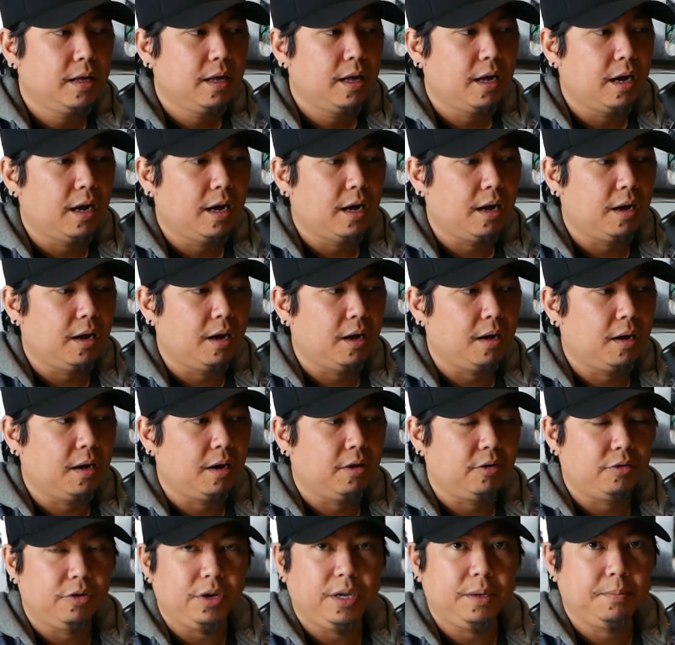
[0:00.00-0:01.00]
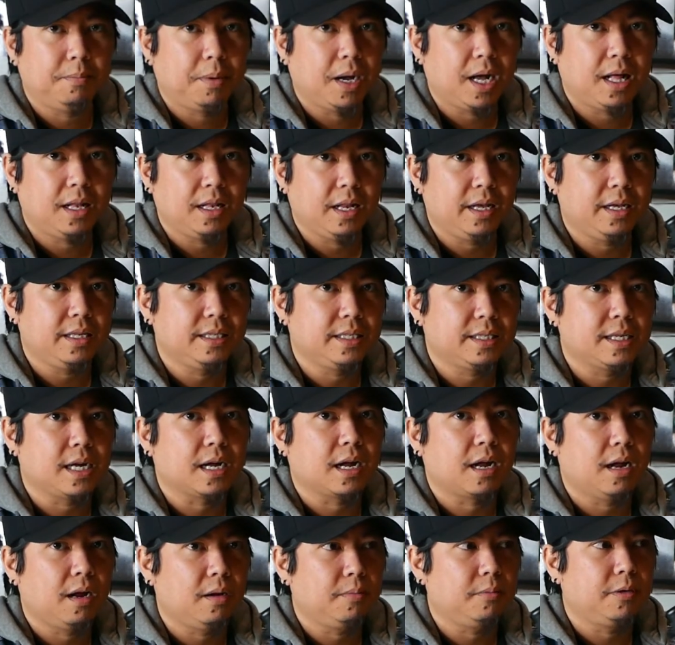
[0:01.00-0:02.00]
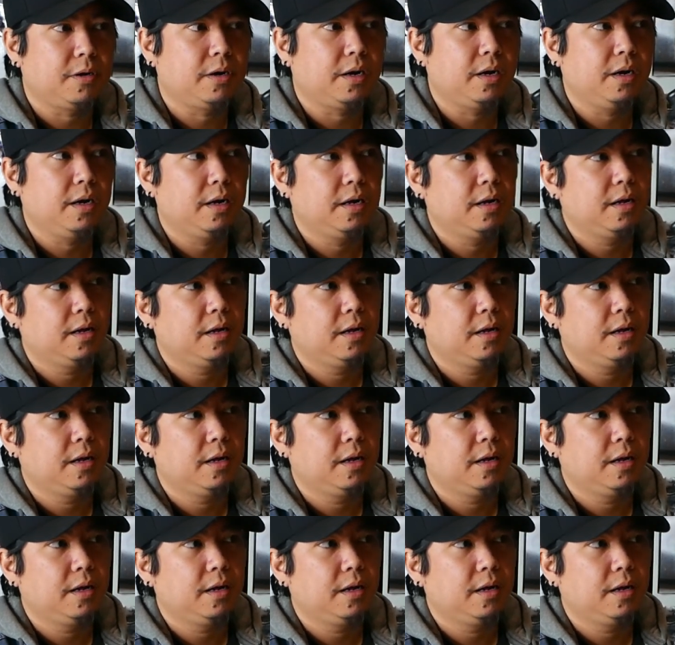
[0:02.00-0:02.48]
rebalance a camera,